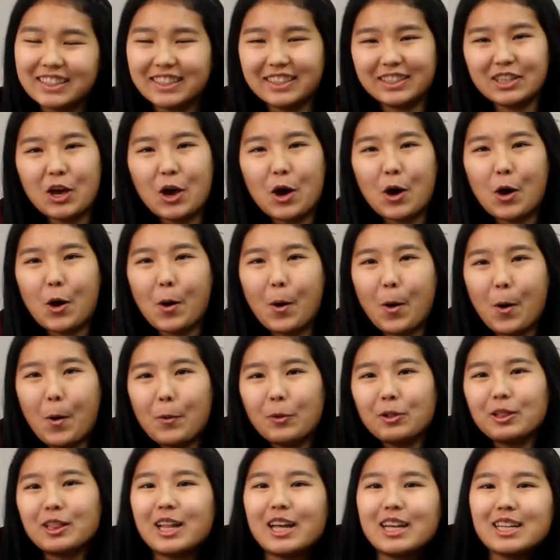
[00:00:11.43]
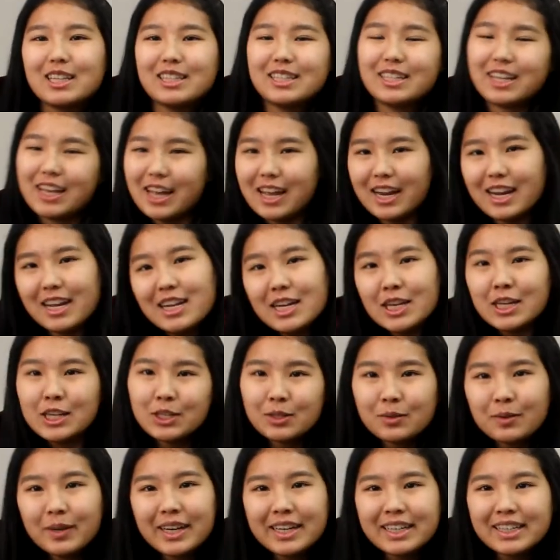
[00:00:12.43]
So let's get
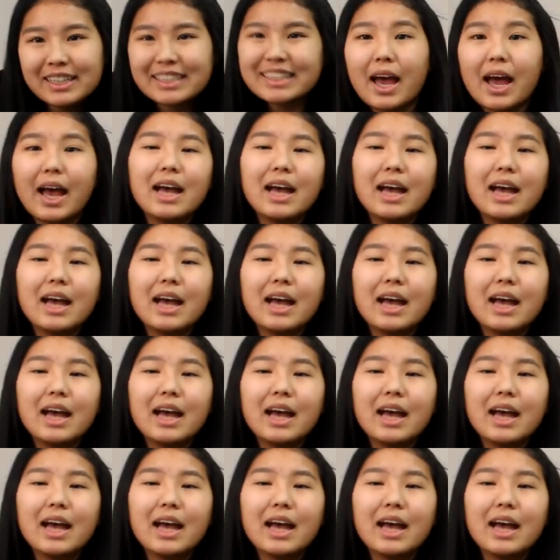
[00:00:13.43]
into it.